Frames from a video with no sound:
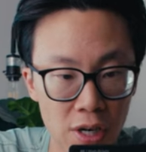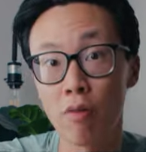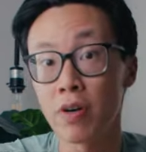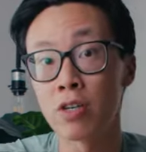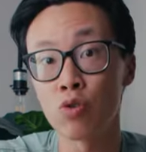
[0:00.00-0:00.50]

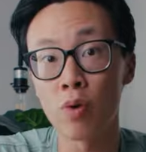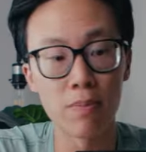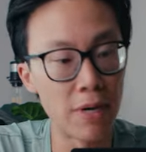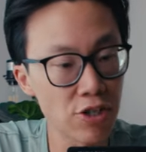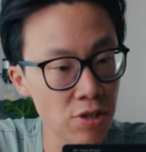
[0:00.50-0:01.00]
However, I do
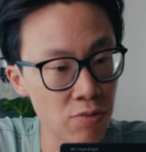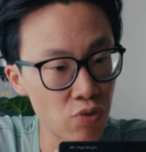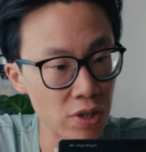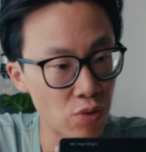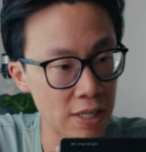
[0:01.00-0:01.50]
want to
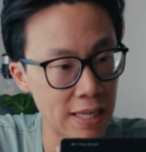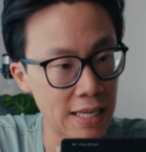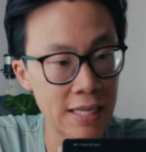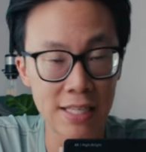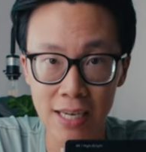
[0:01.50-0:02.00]
mention really quick
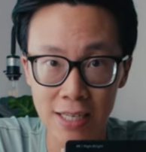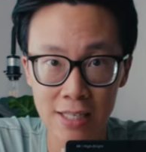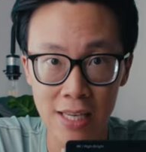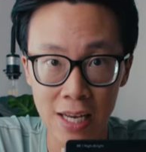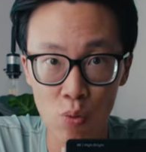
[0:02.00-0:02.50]
that it
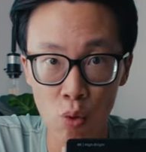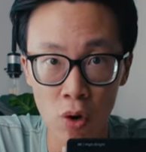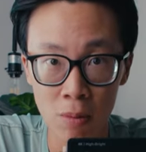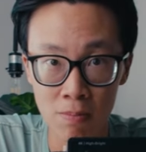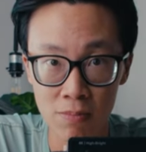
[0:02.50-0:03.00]
does get
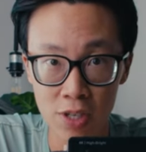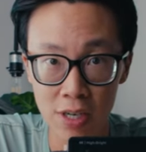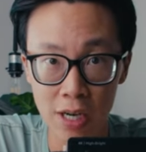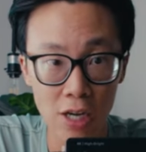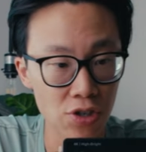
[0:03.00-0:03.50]
warm to
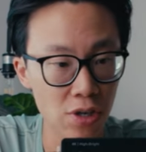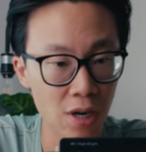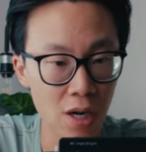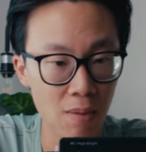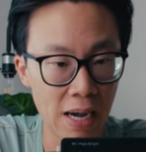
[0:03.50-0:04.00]
the touch
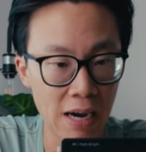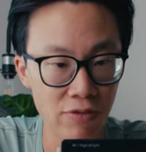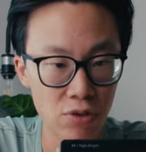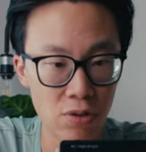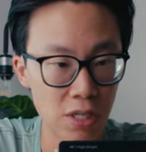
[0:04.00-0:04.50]

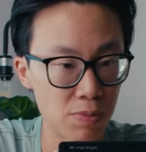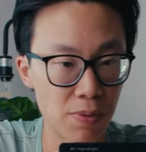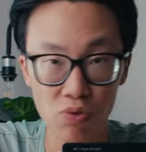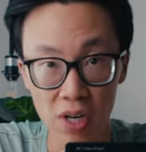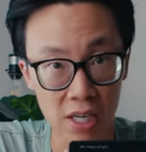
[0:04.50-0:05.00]
after it's
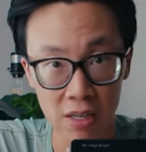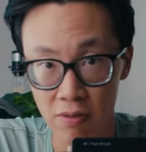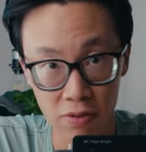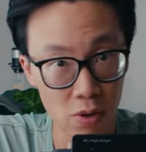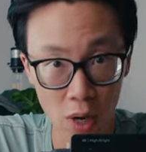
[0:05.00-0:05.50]
been
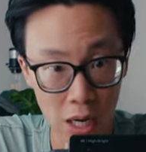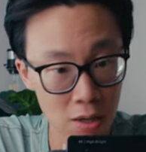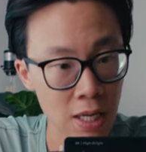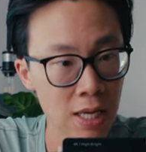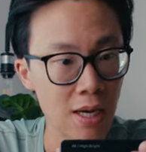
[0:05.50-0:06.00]
running for a
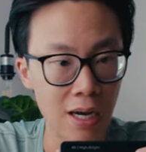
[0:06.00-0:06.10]
while.